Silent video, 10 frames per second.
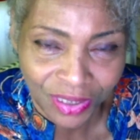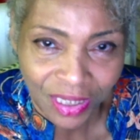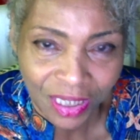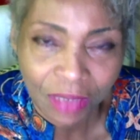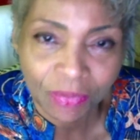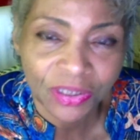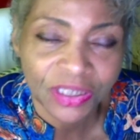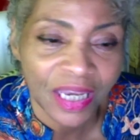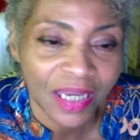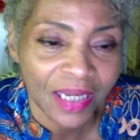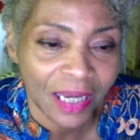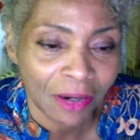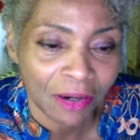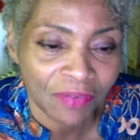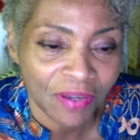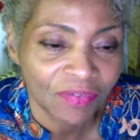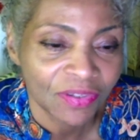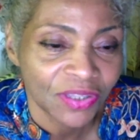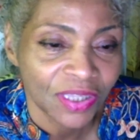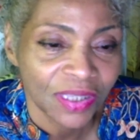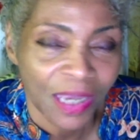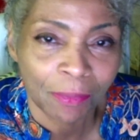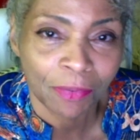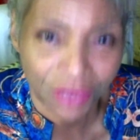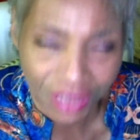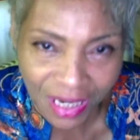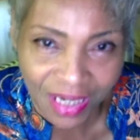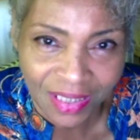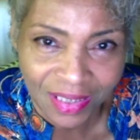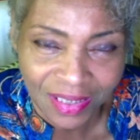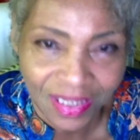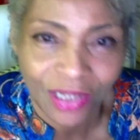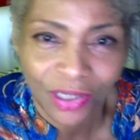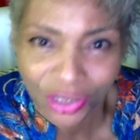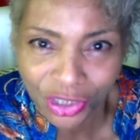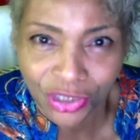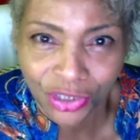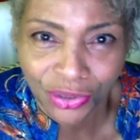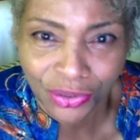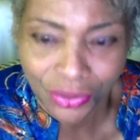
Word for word: He will take care of everything that pertains to you.